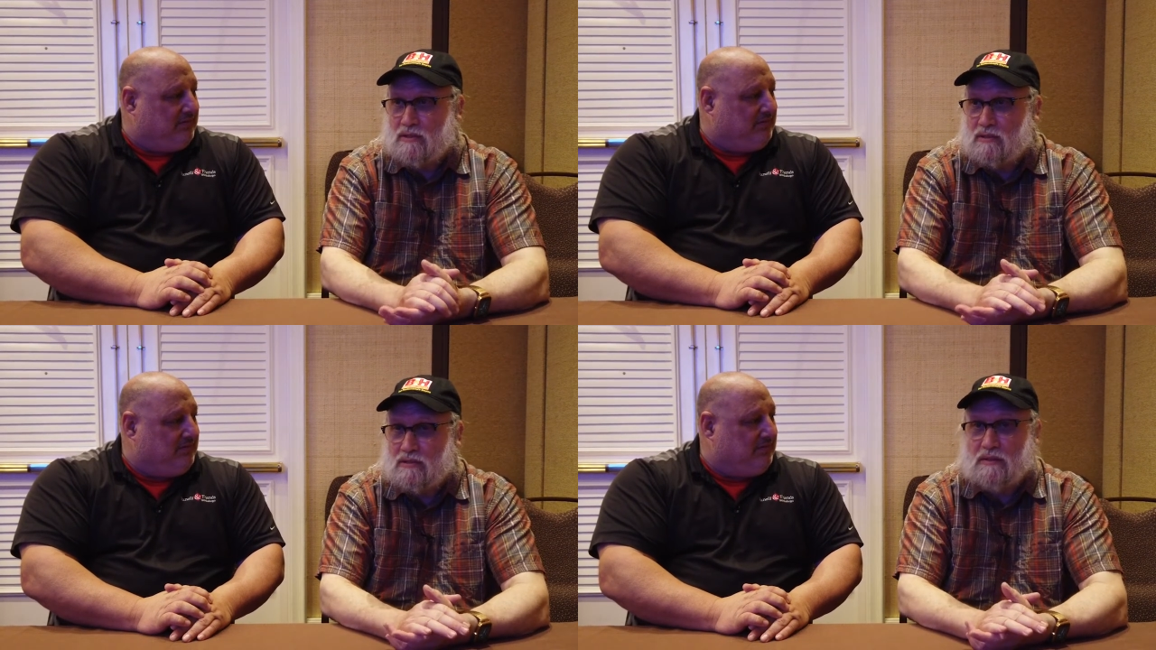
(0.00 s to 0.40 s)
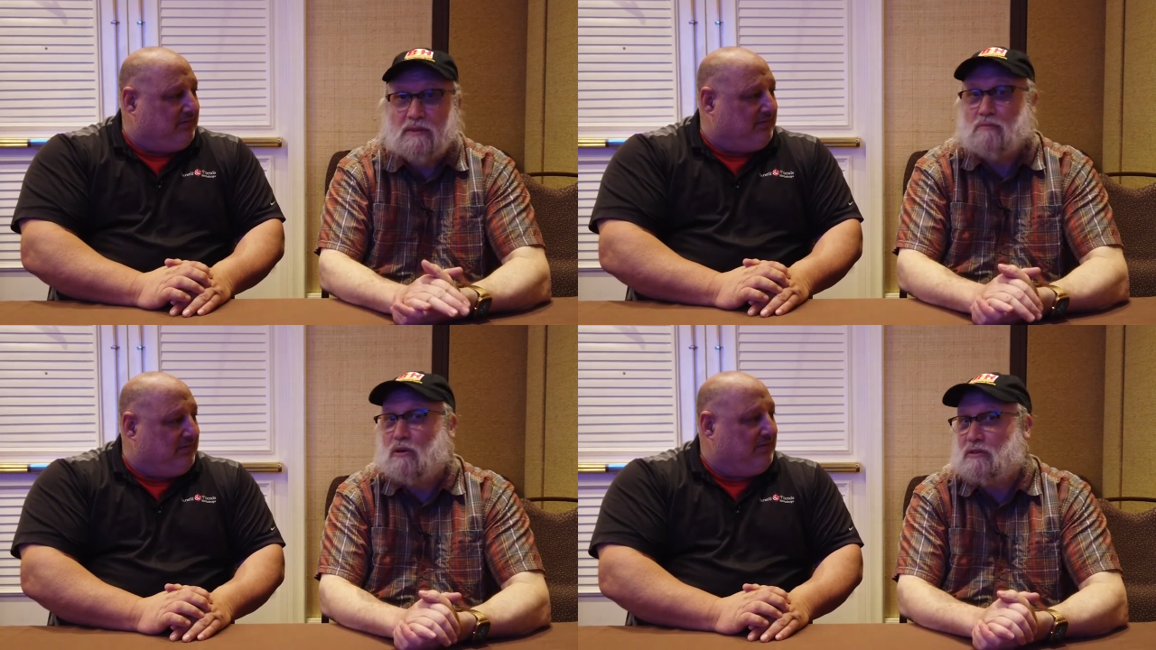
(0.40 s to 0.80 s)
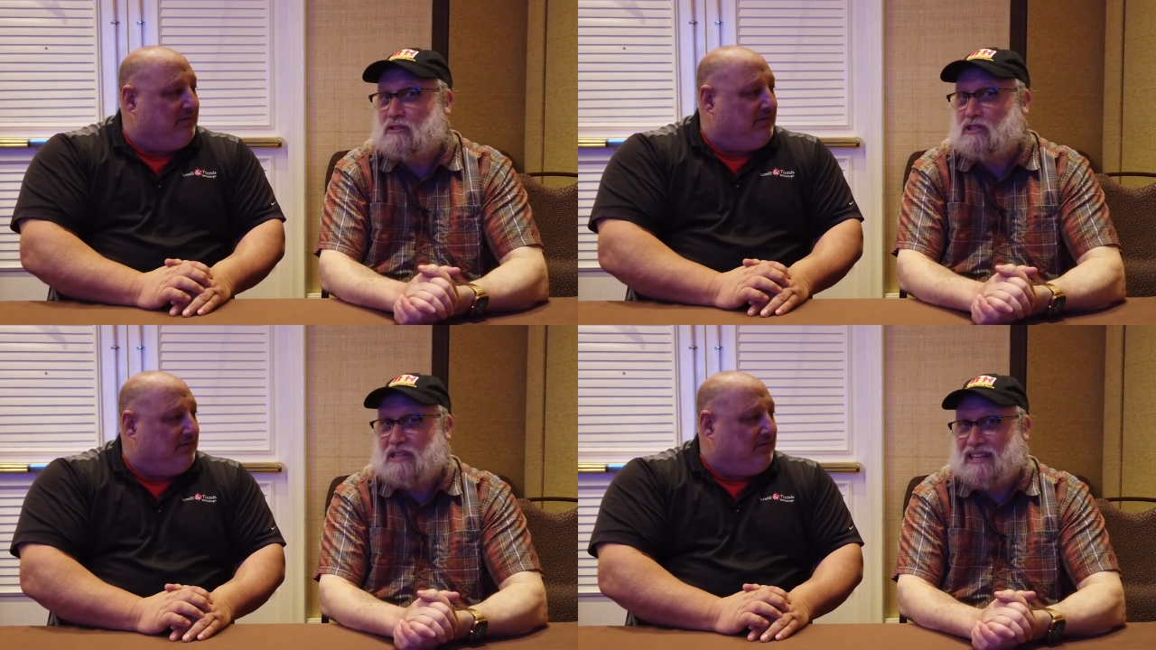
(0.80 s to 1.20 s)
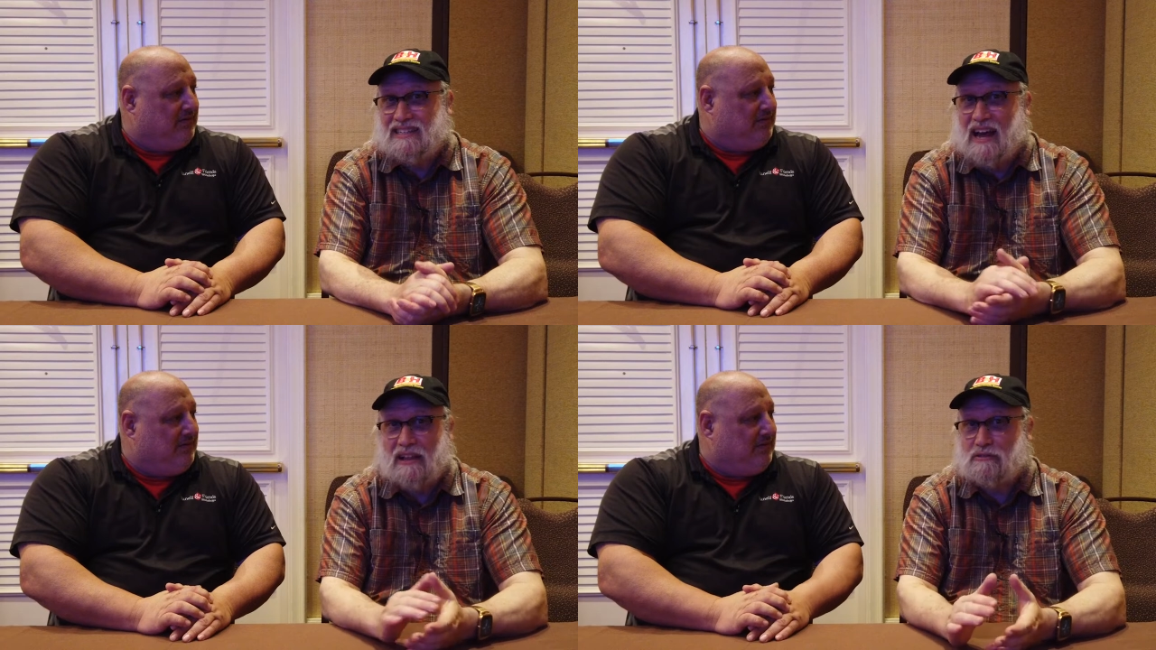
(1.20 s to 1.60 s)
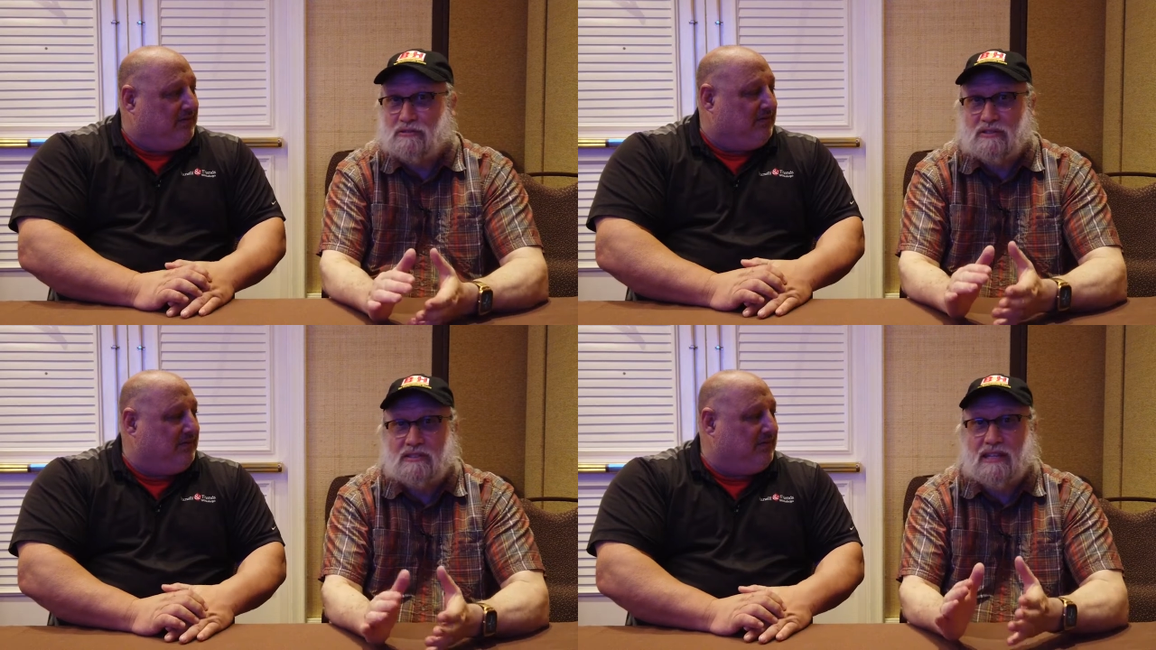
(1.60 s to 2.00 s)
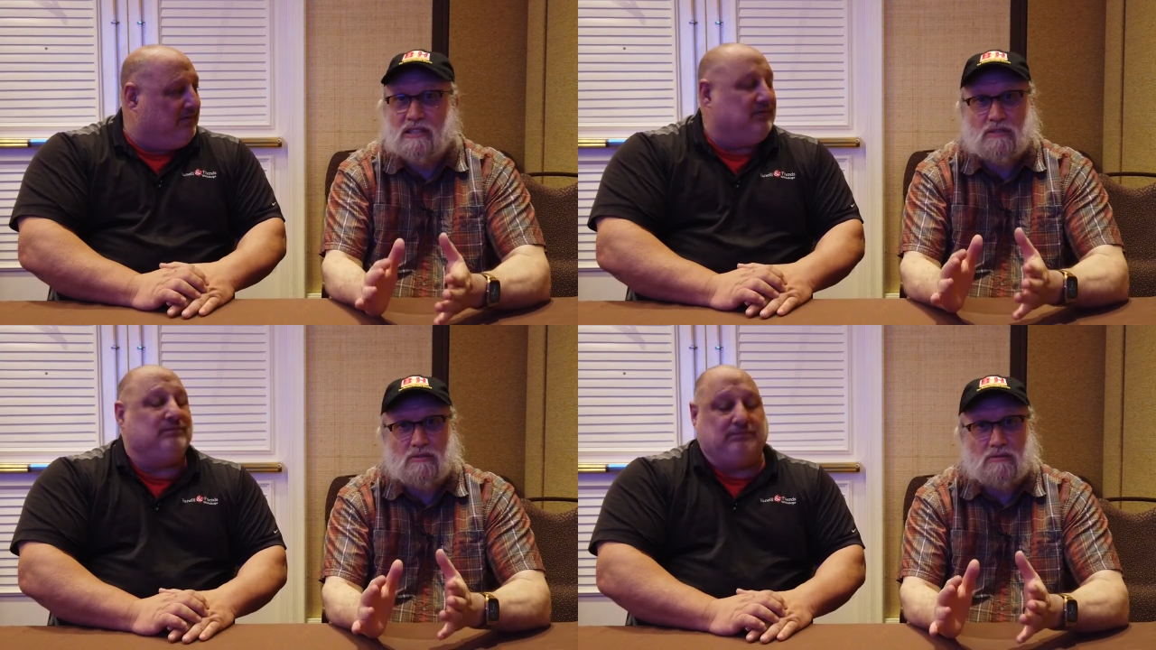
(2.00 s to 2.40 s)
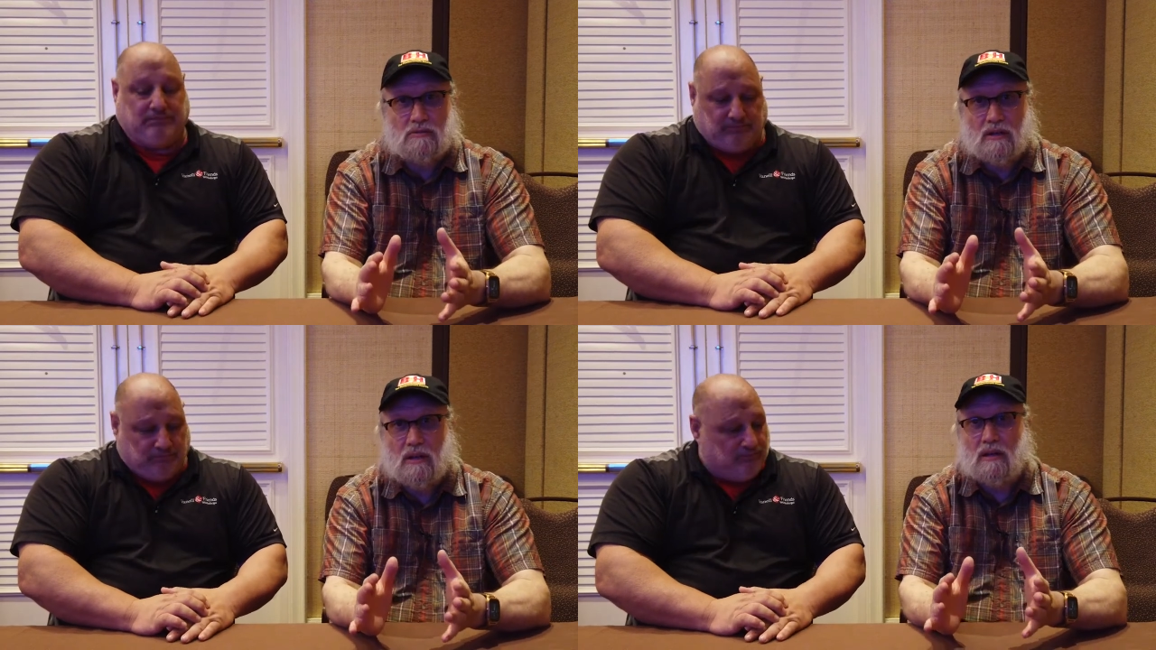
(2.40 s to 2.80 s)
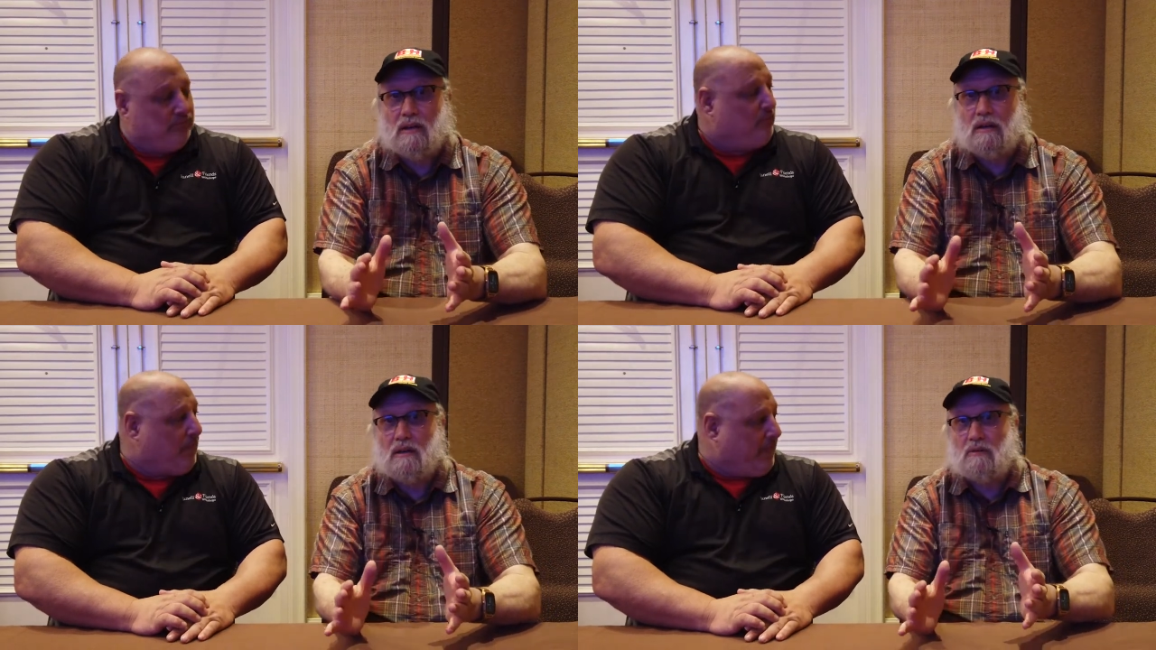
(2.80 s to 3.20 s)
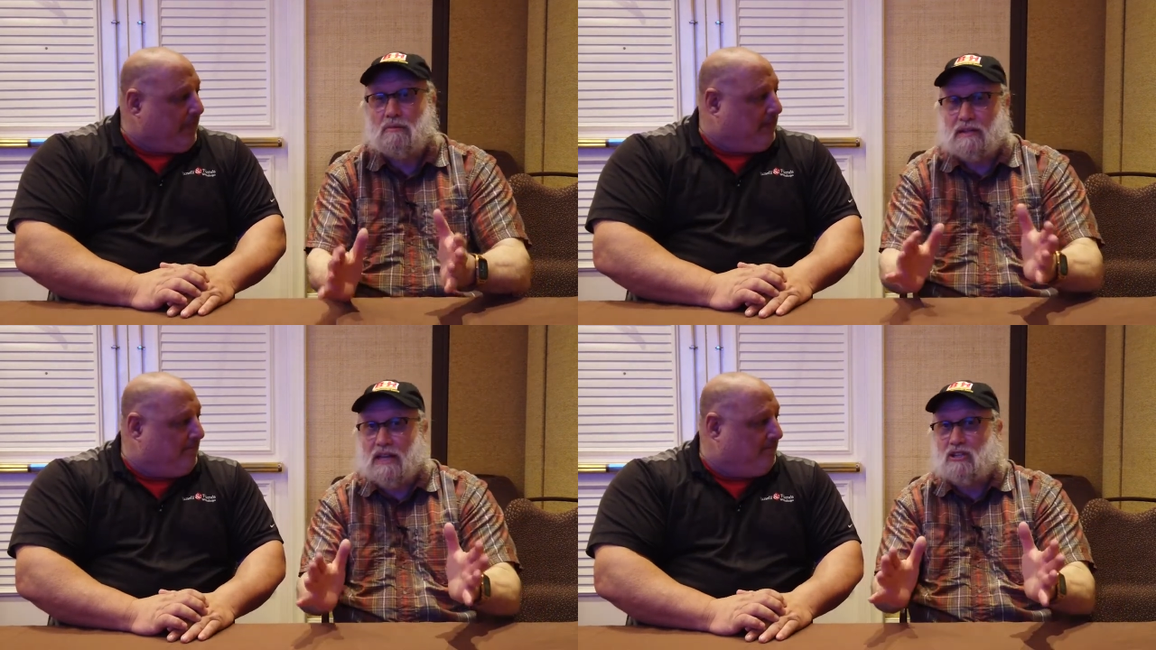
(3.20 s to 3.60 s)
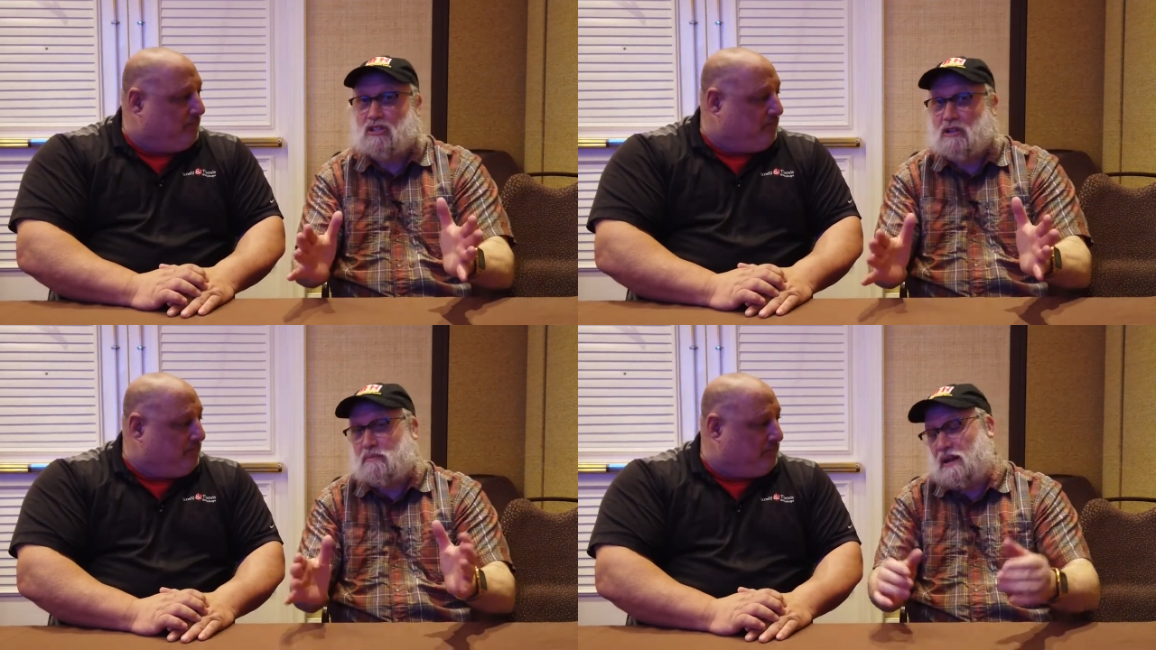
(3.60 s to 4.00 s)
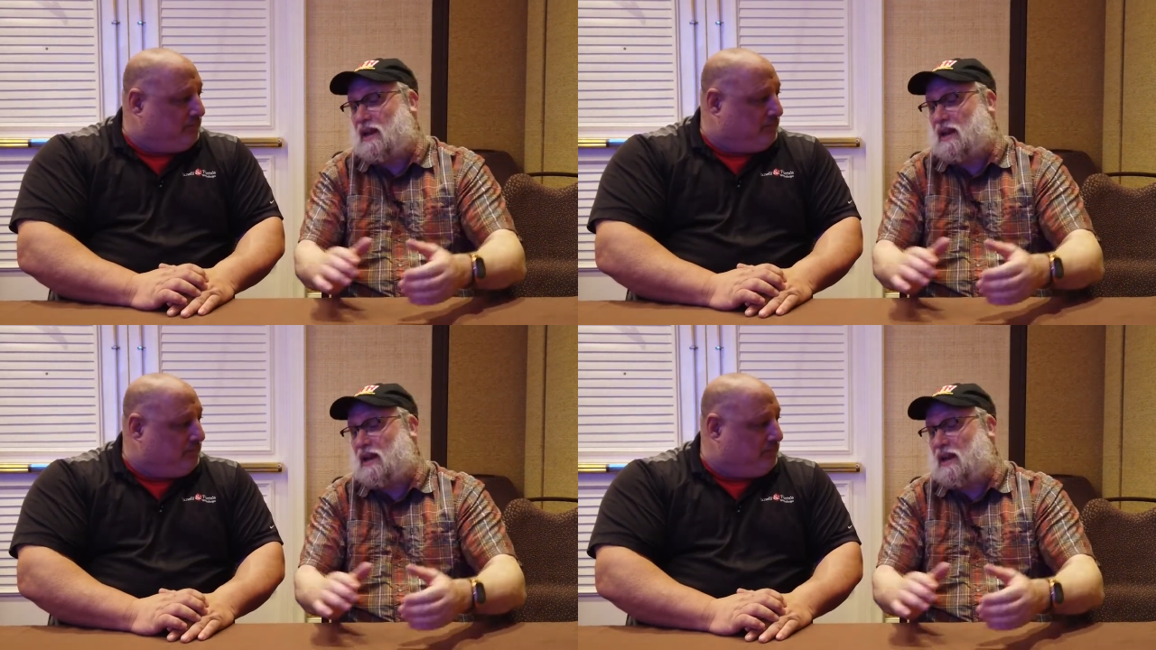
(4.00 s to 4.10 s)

Speaker 1: into something more than just a dollars and cents uh, relationship